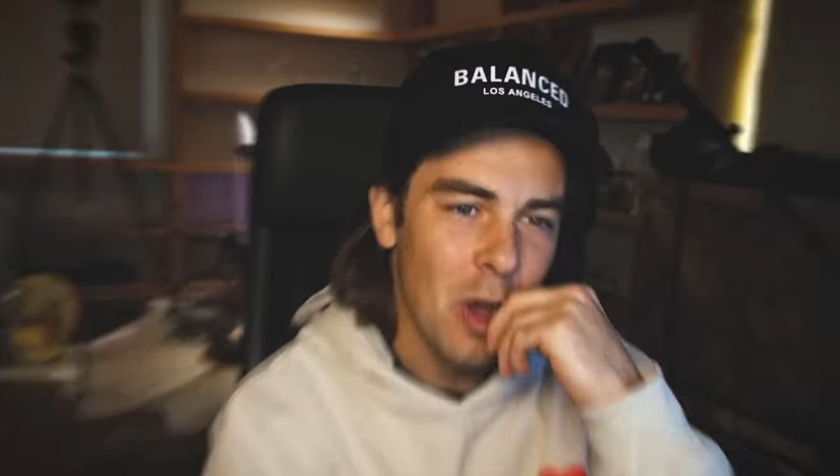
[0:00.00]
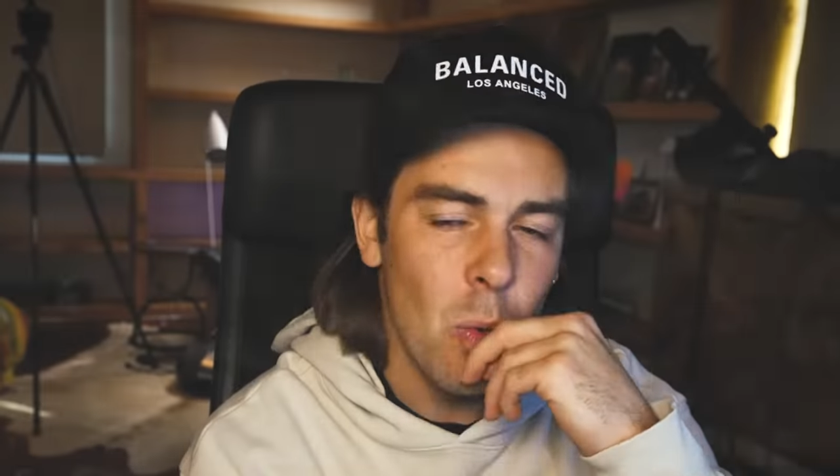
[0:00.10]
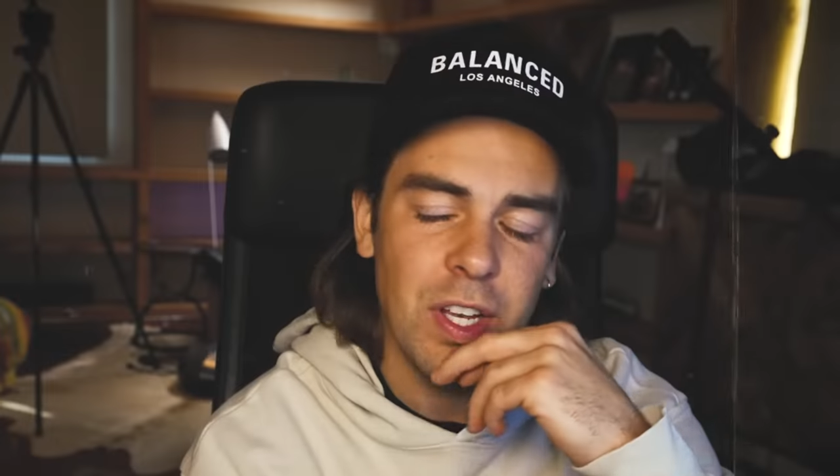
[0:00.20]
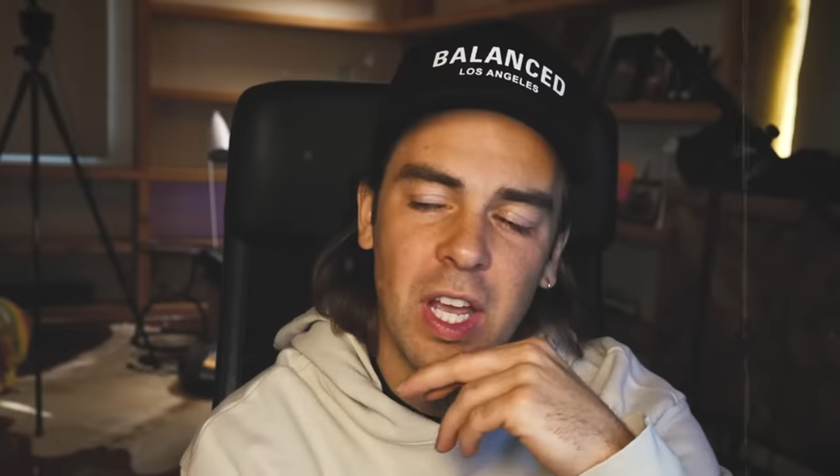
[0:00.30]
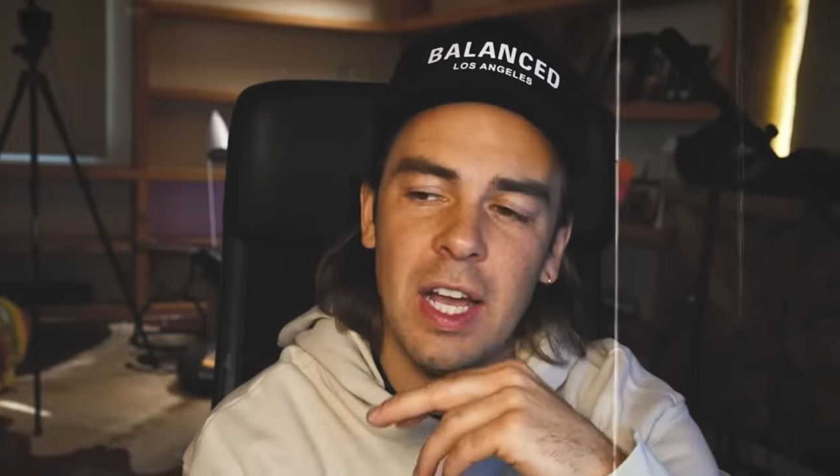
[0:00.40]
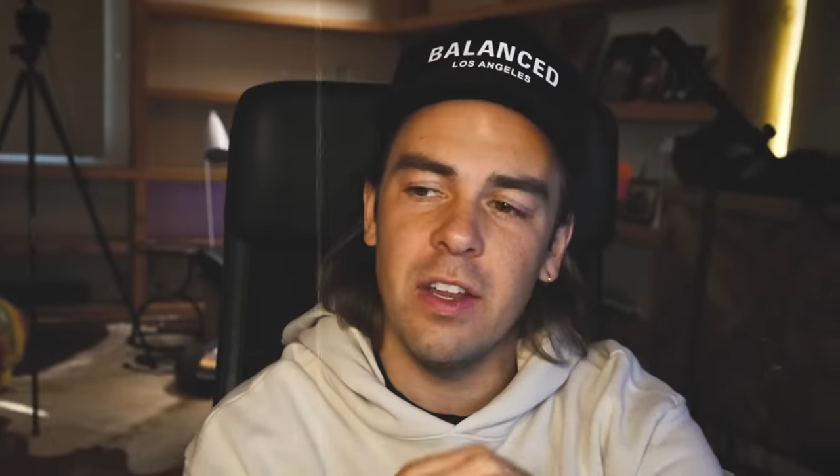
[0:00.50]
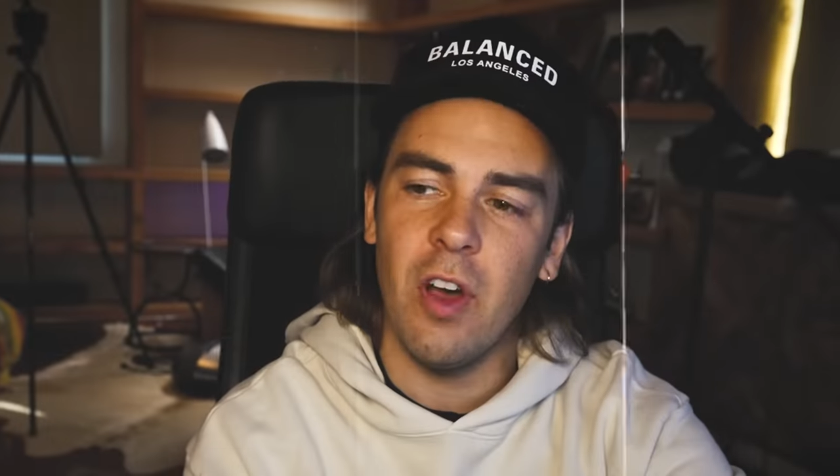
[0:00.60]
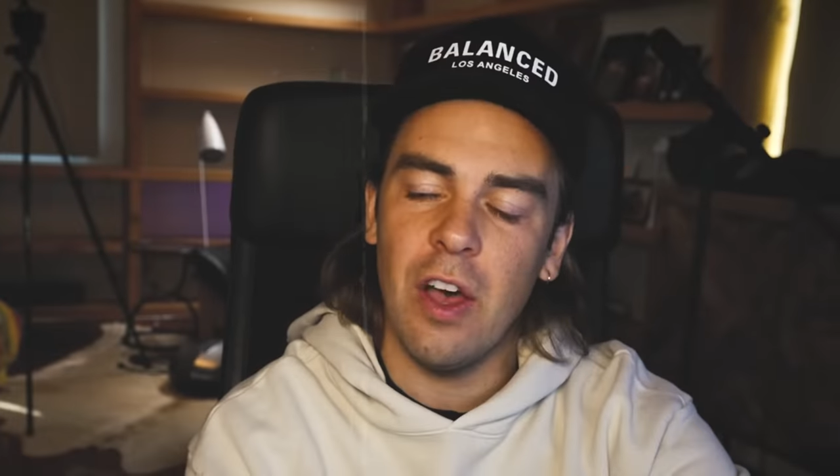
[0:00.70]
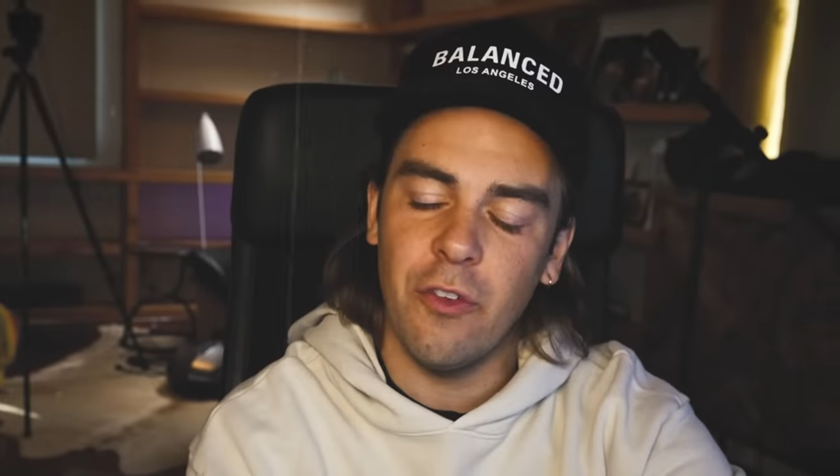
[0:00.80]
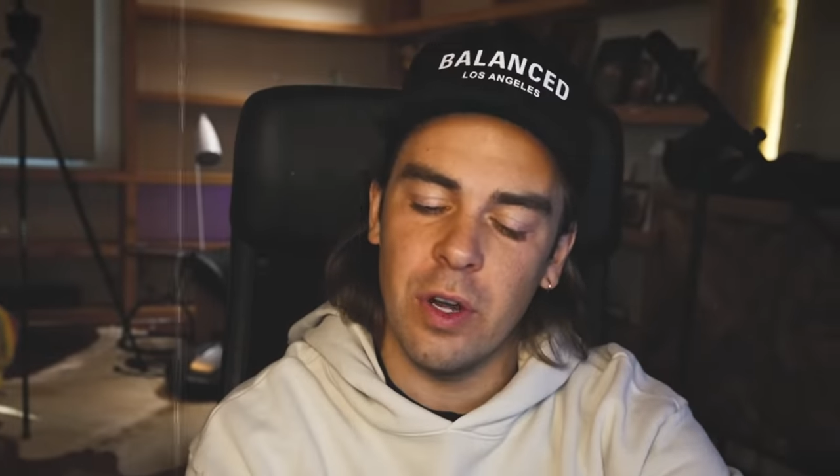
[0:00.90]
What kind of
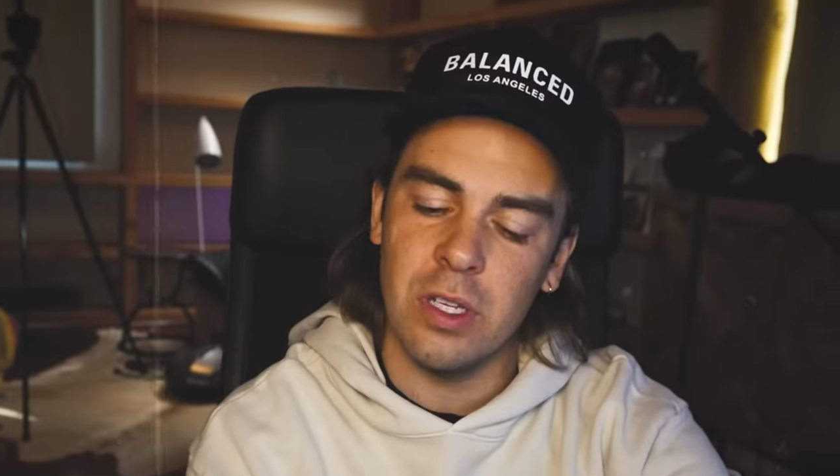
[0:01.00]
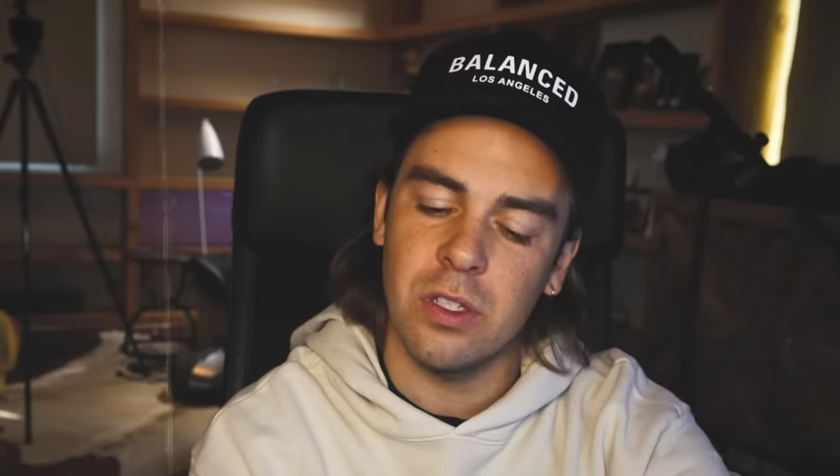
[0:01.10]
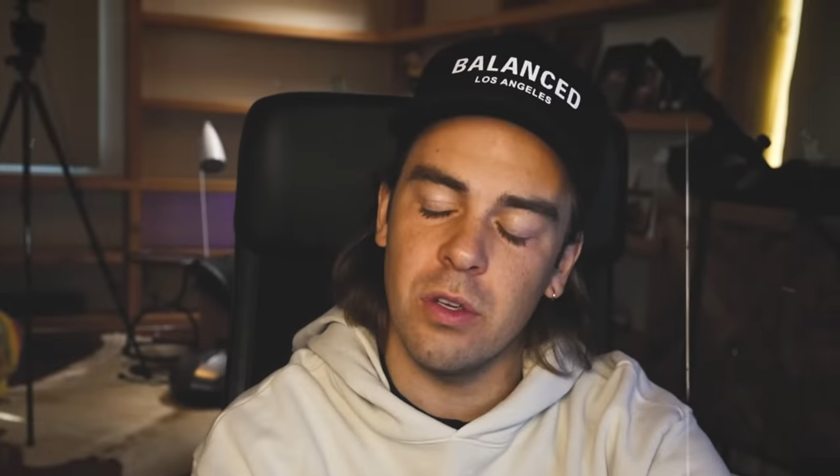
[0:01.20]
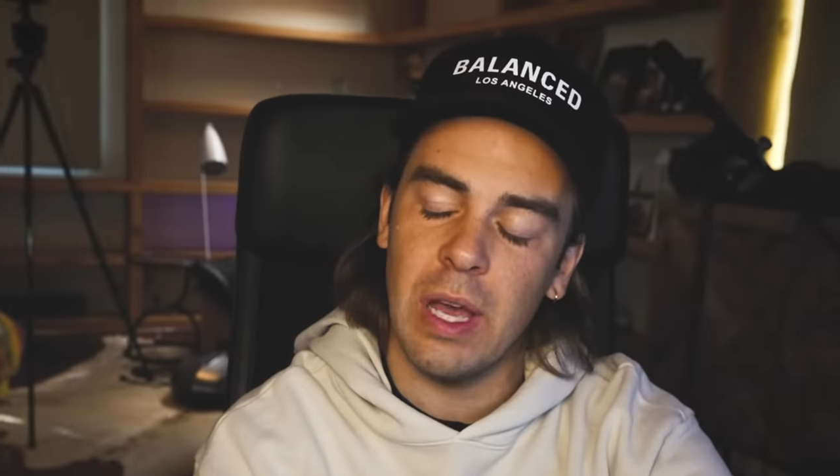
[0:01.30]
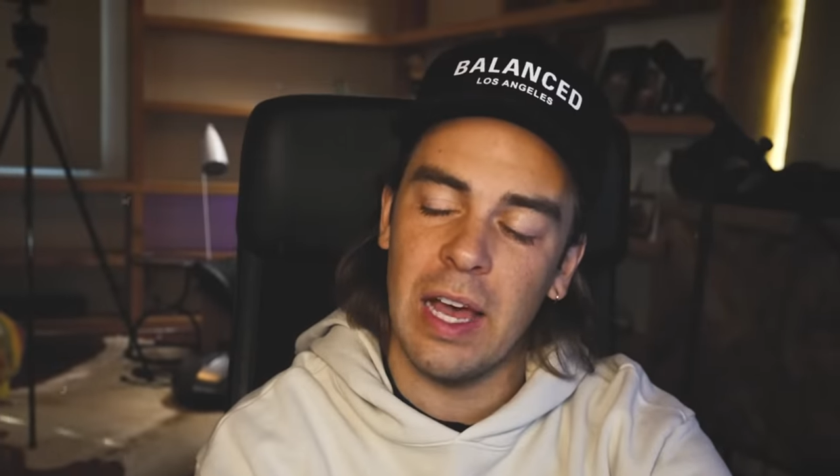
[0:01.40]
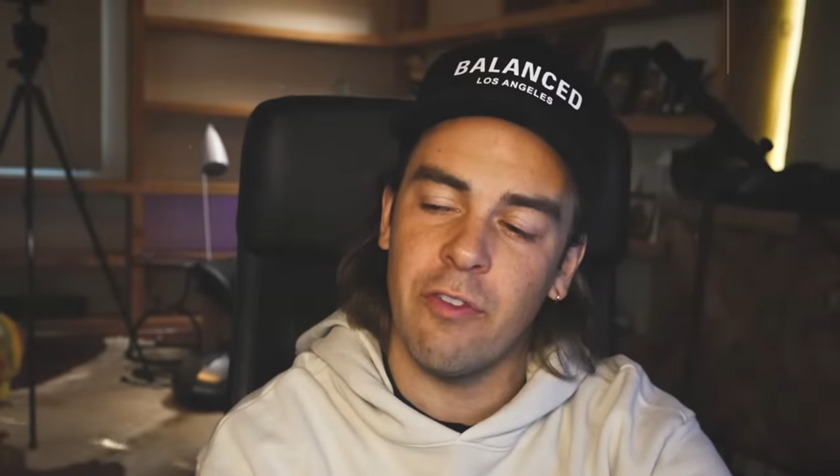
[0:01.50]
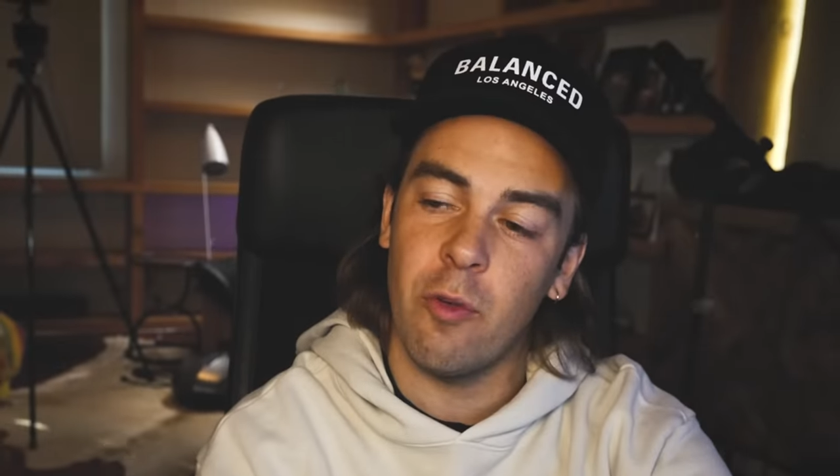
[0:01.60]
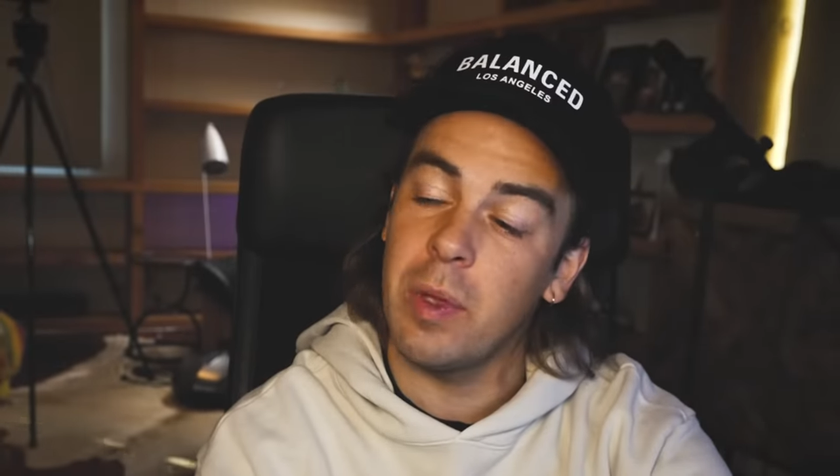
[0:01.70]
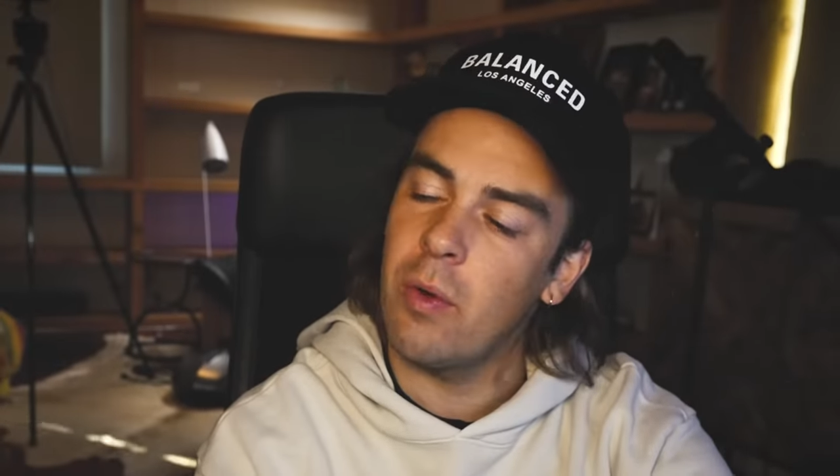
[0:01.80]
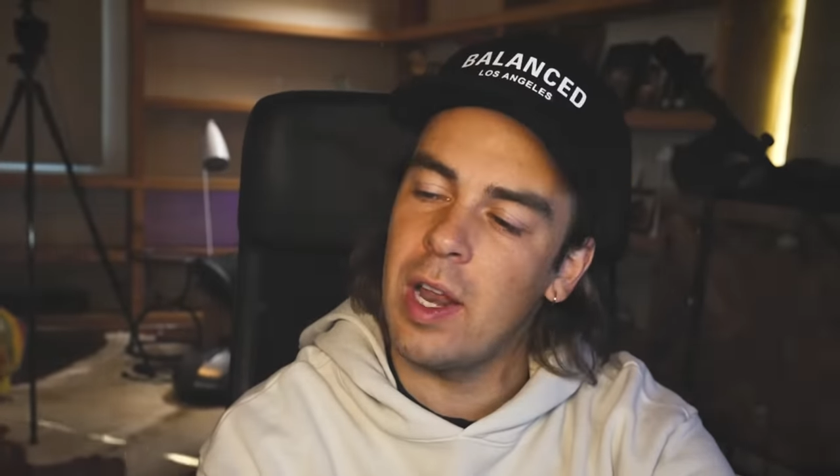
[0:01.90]
offerings do you have
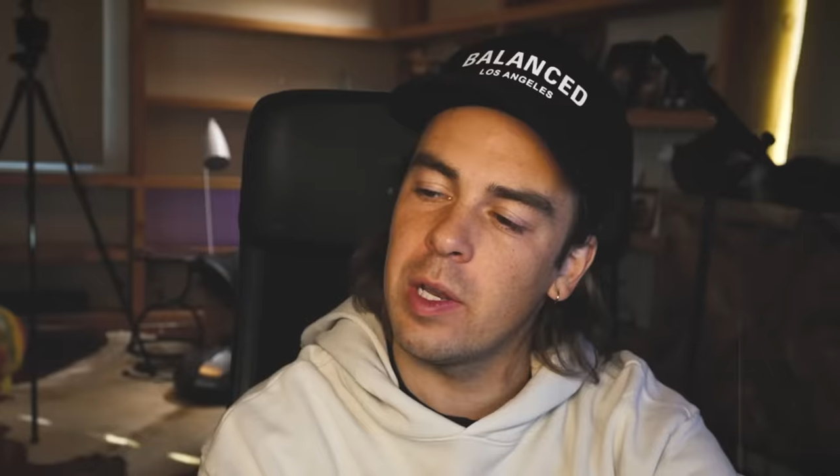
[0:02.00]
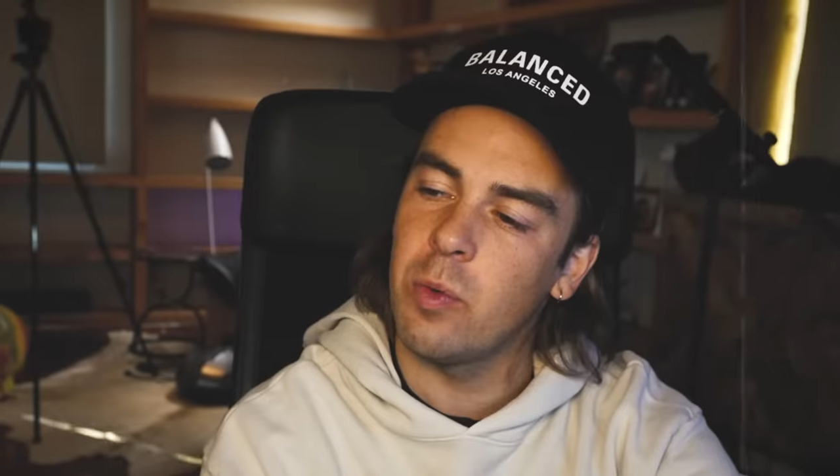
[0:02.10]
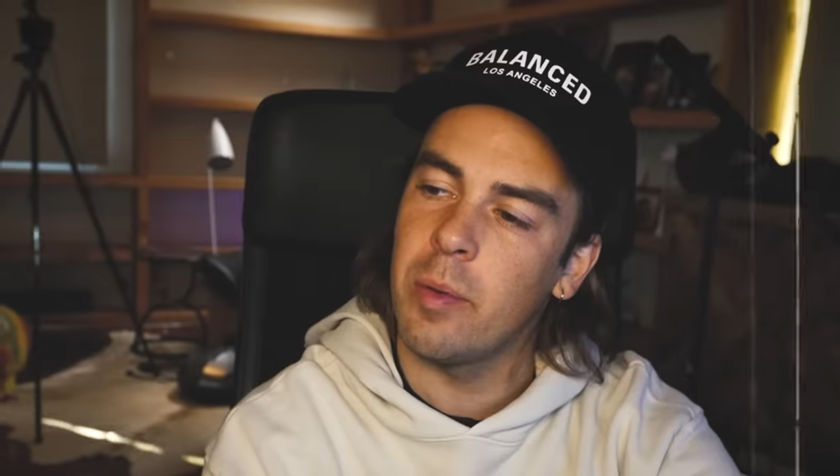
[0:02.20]
for me, random